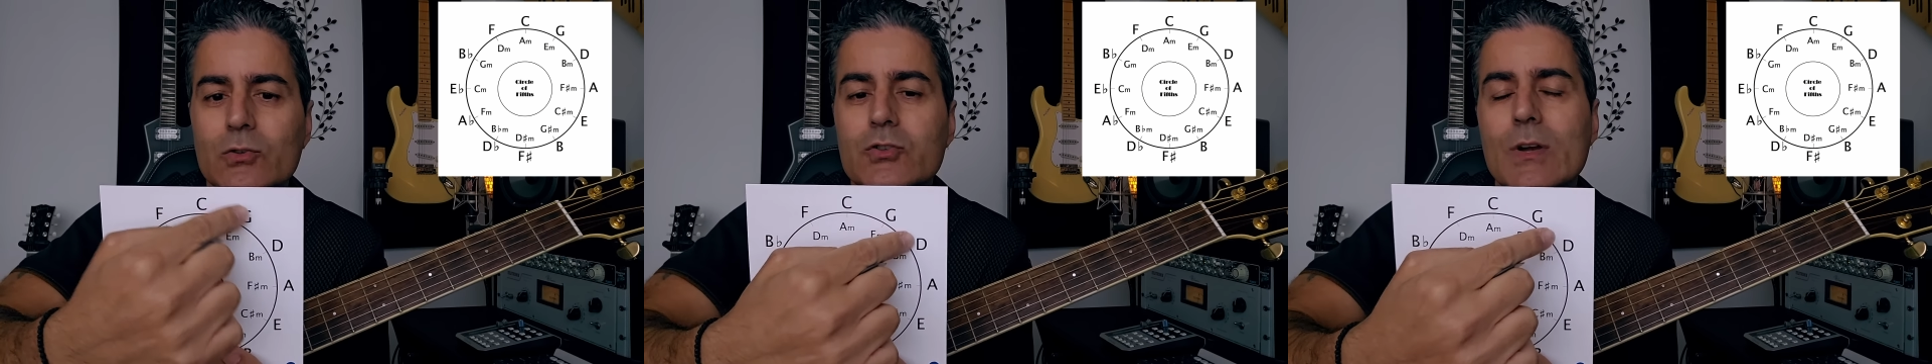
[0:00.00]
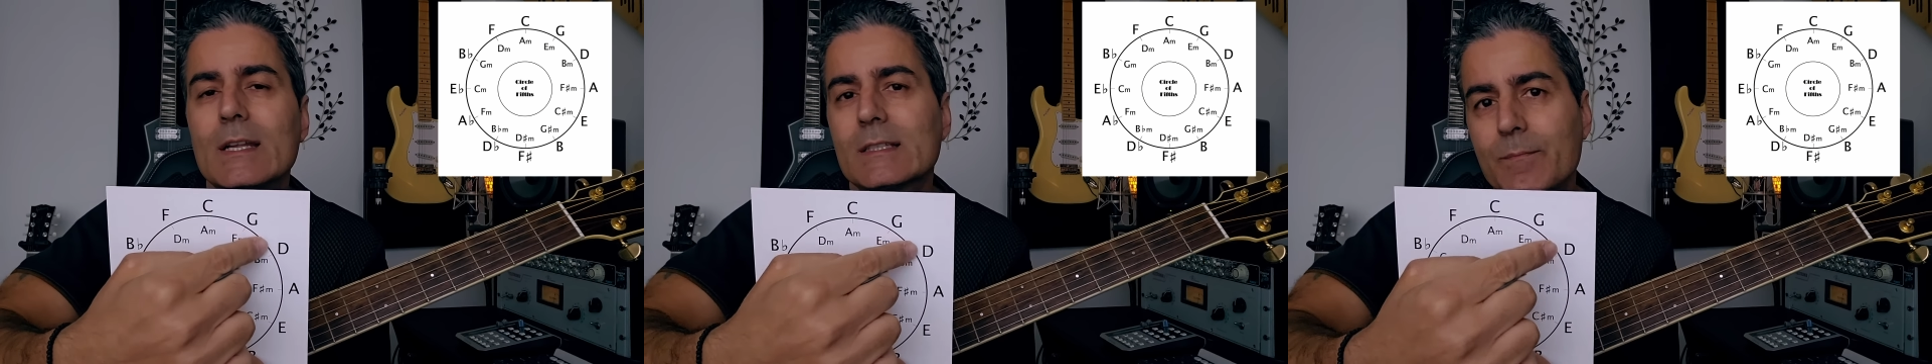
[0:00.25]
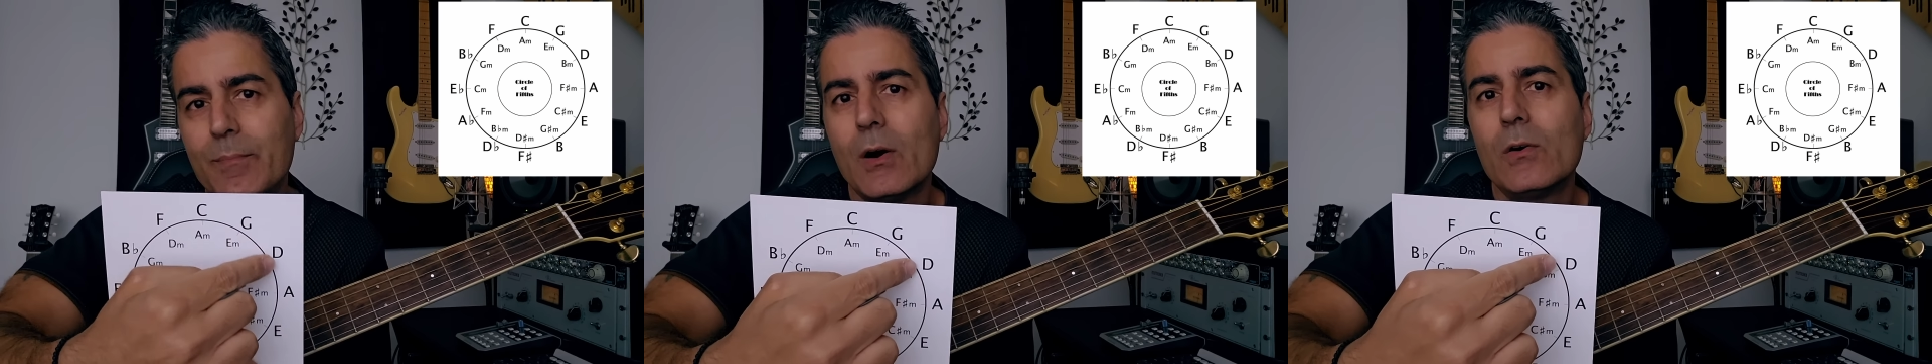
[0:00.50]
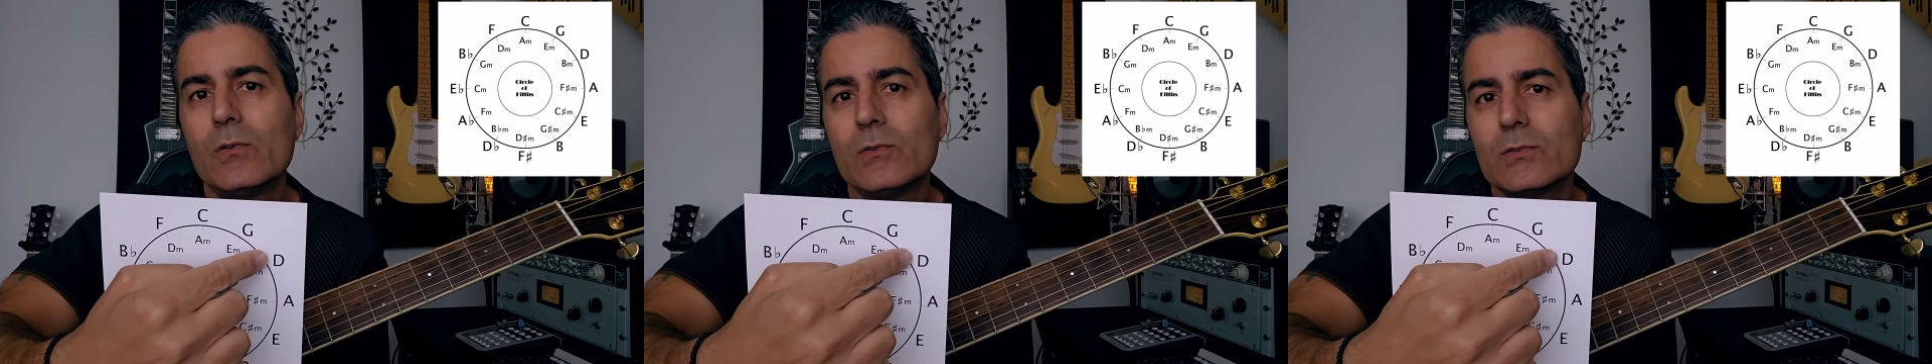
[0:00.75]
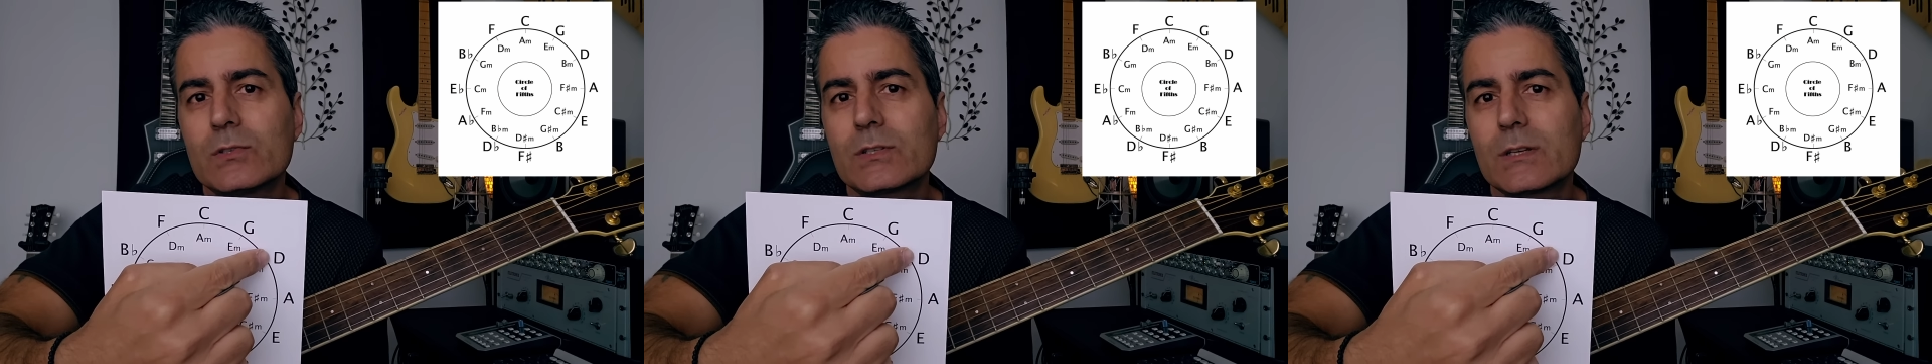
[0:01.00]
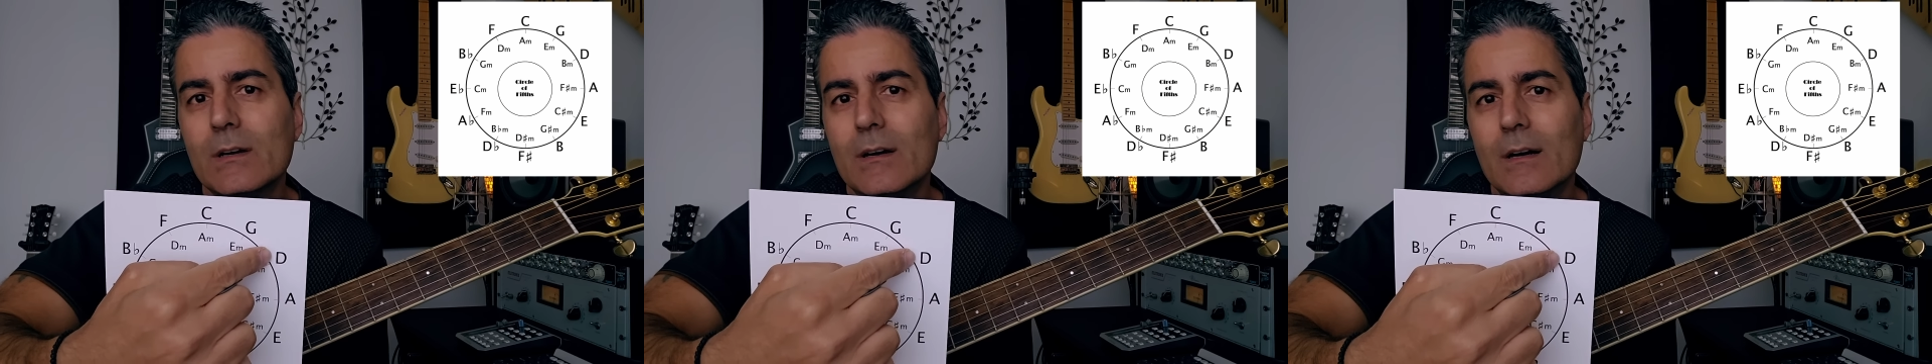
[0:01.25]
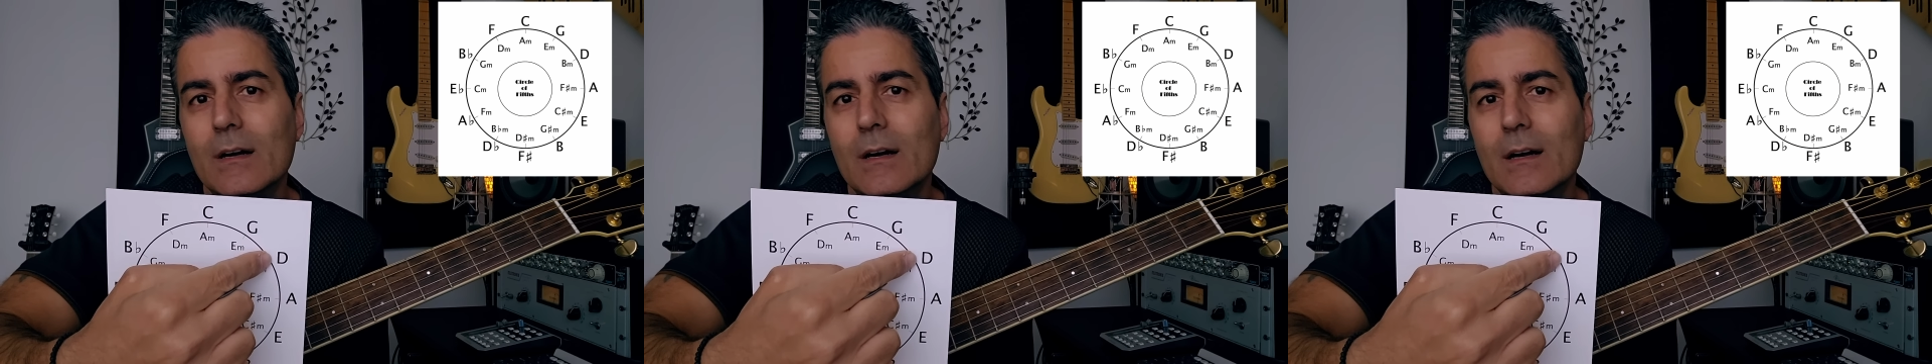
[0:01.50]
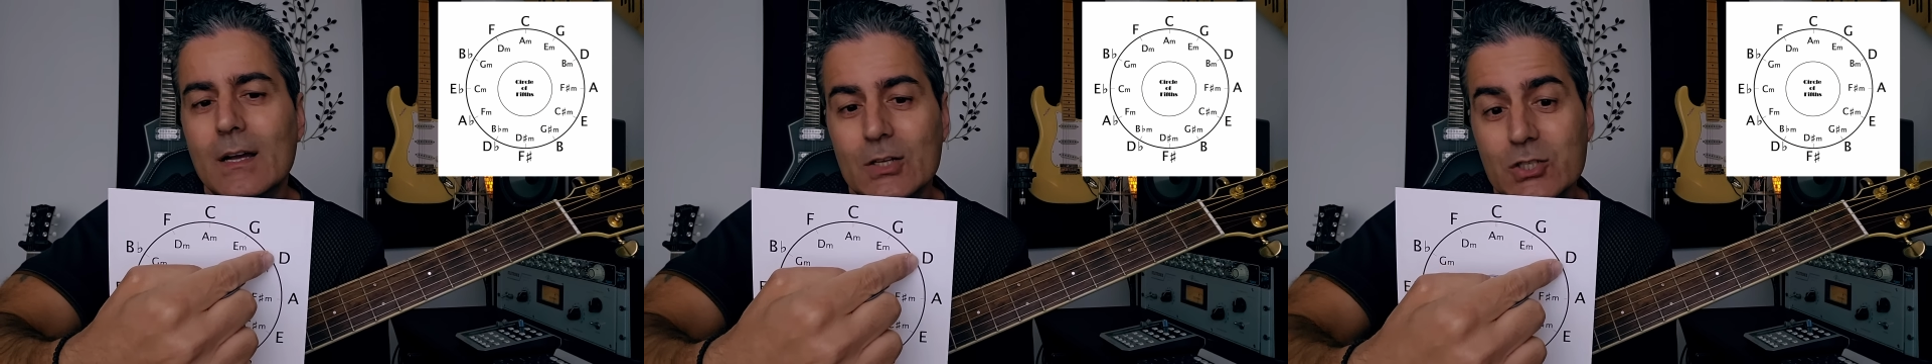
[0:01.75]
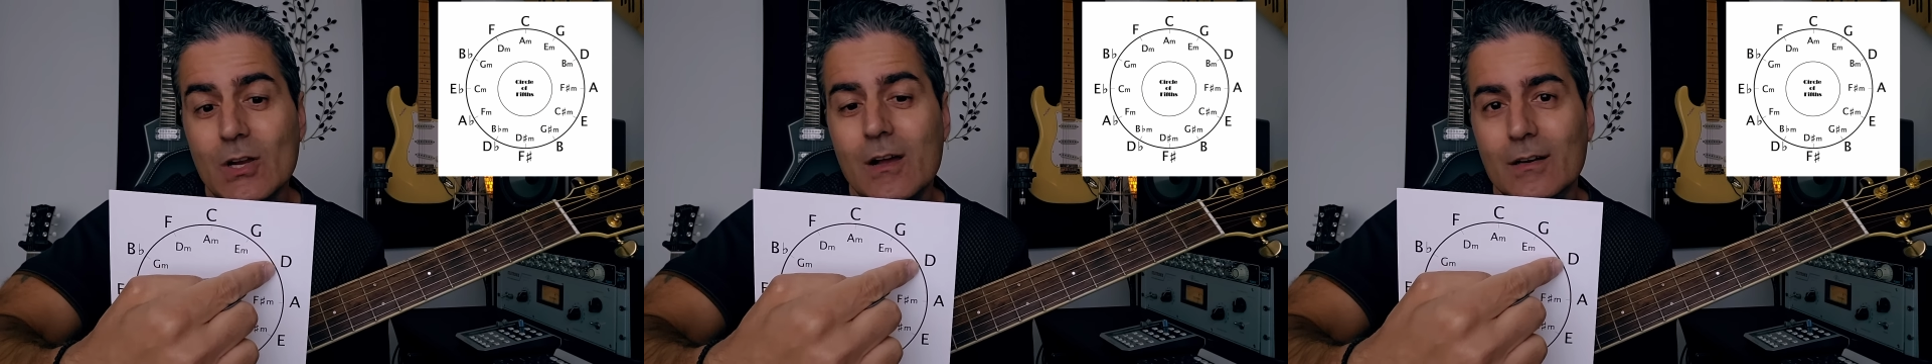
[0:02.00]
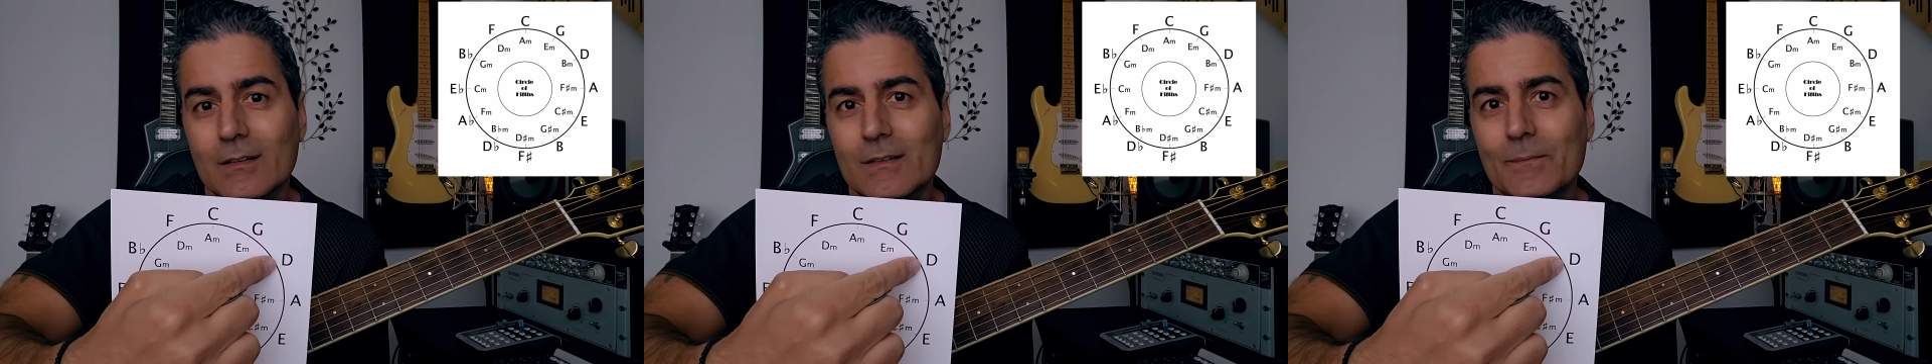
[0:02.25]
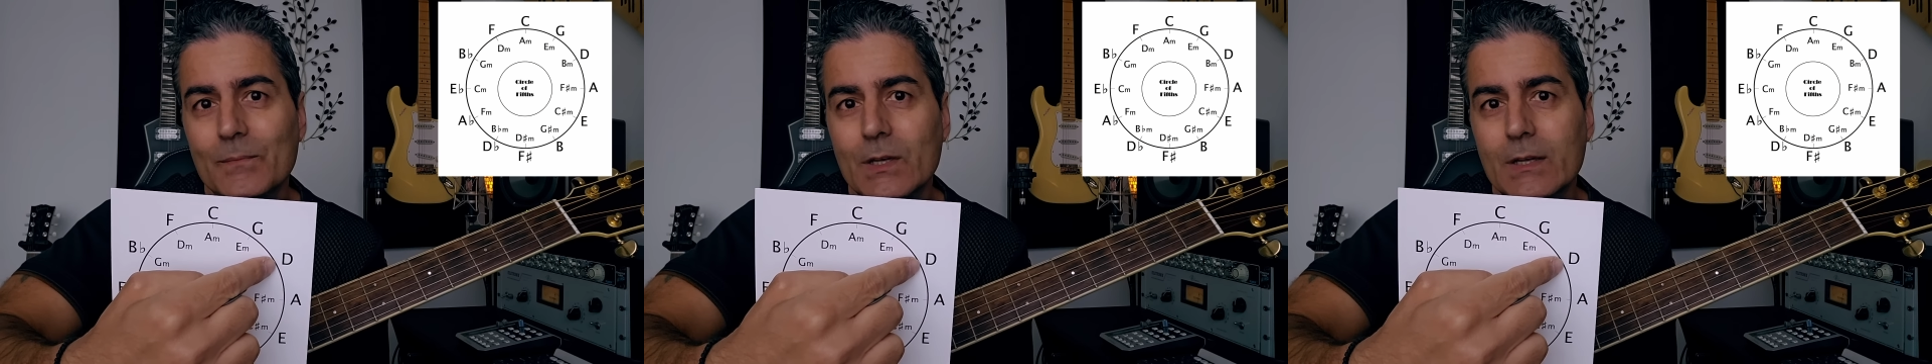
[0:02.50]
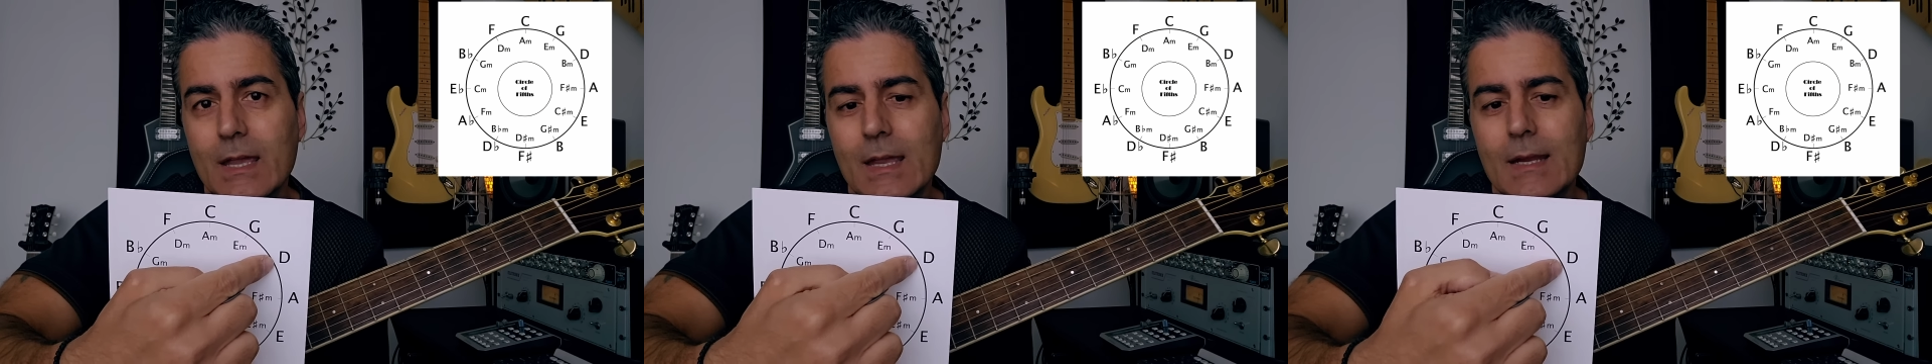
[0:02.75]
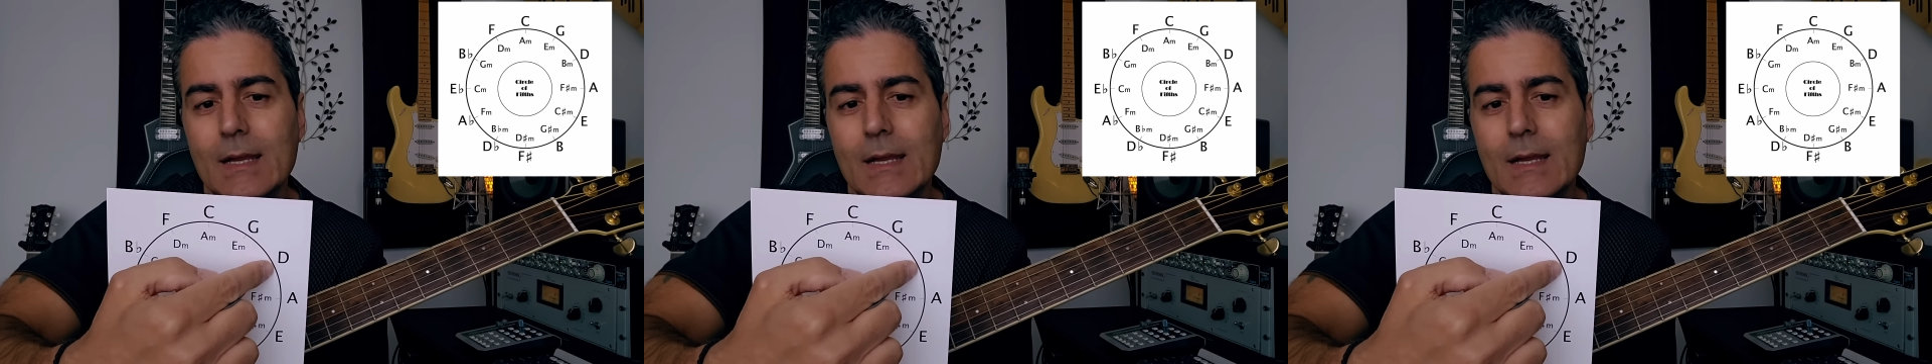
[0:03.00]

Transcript: transpose a song, okay?